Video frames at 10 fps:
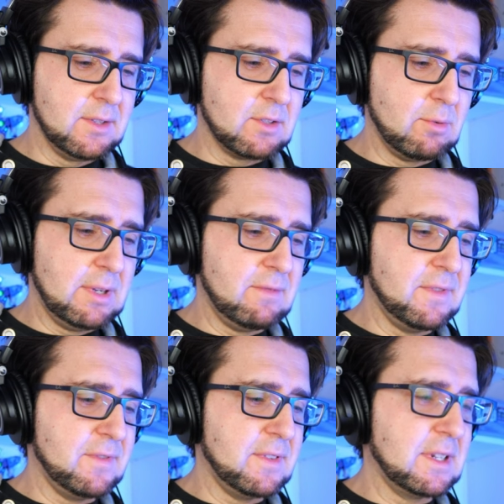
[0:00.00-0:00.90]
So
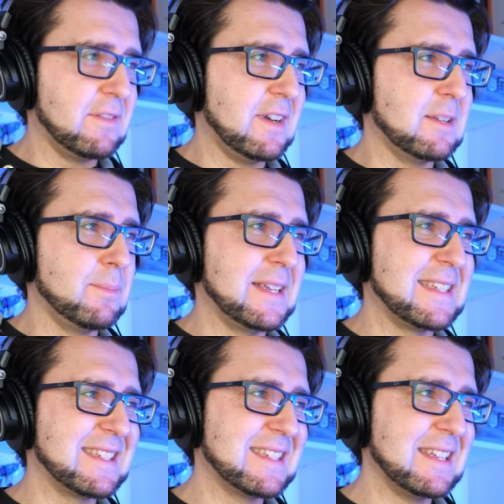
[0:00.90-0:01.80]
it divided by
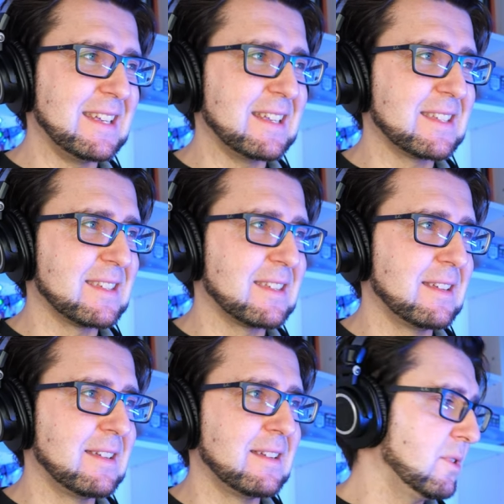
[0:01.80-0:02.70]
six
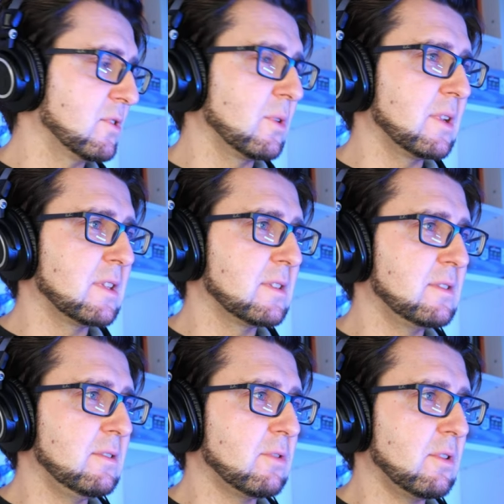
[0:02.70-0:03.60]
we're going to get
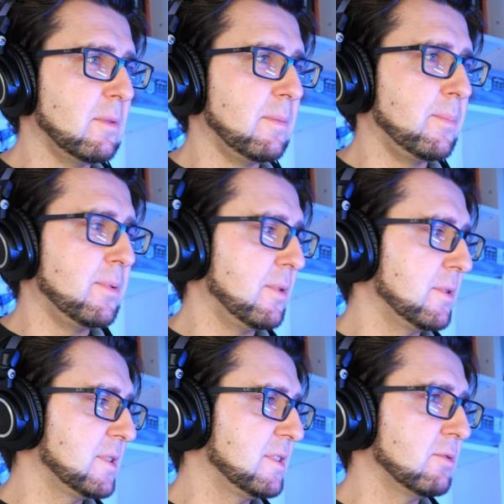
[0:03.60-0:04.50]

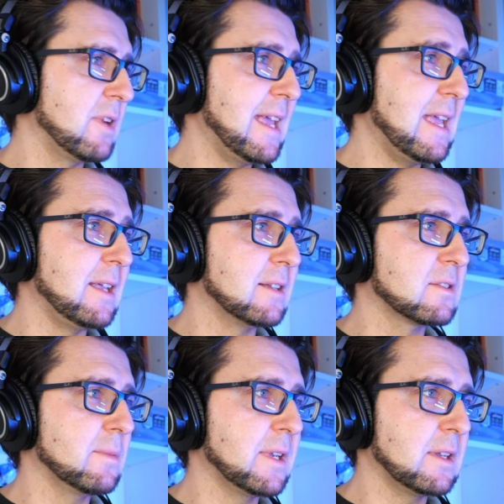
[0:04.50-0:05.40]
0.08,
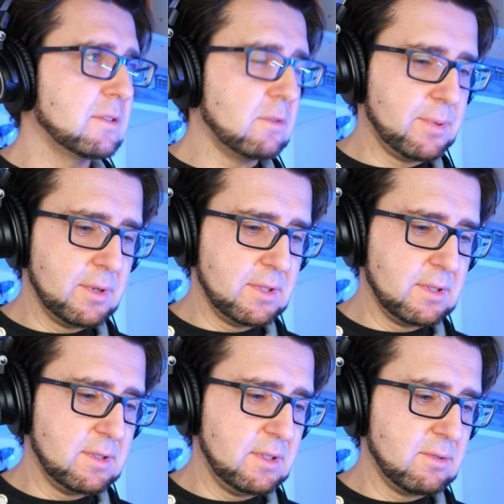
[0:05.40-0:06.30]
something like
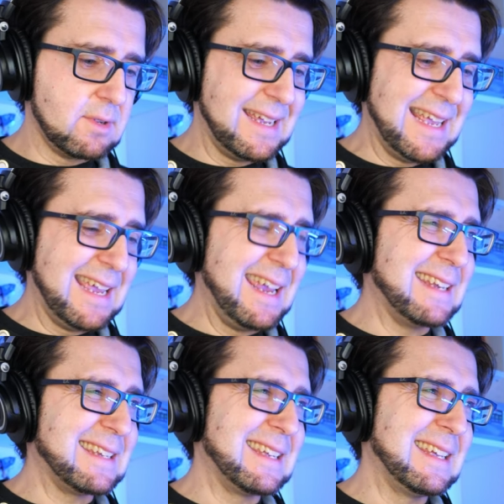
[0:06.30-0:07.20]

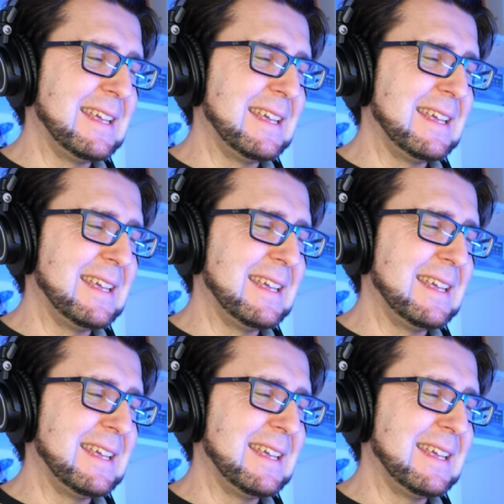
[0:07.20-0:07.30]
0.08.